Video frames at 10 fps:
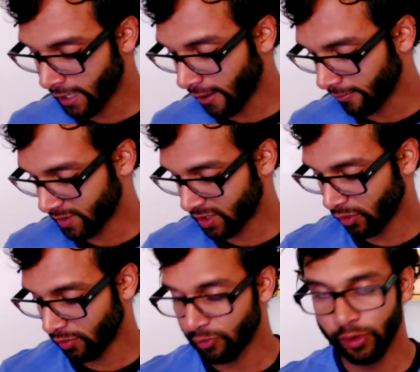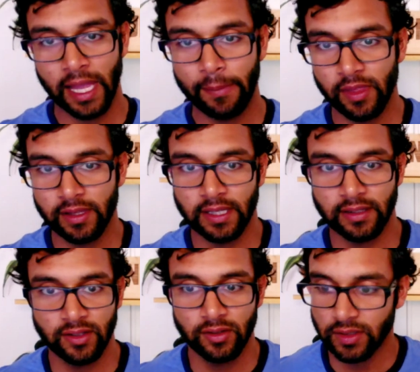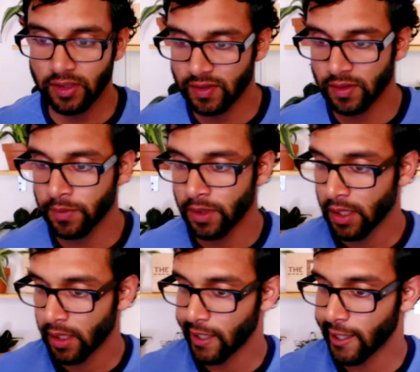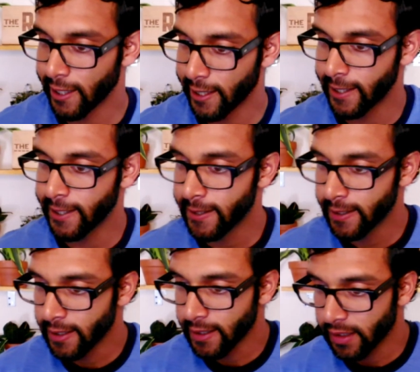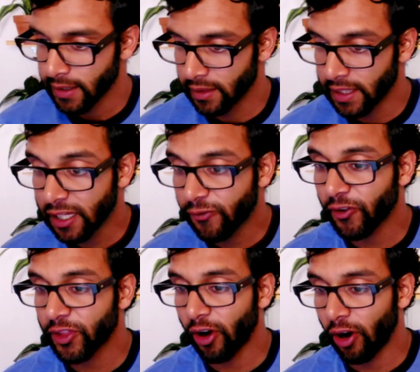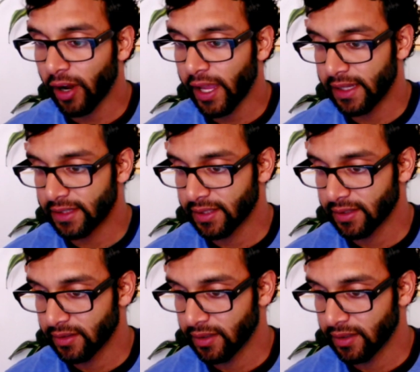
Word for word: Yeah. So really happy that they sent us those. That's awesome. Link for the R8.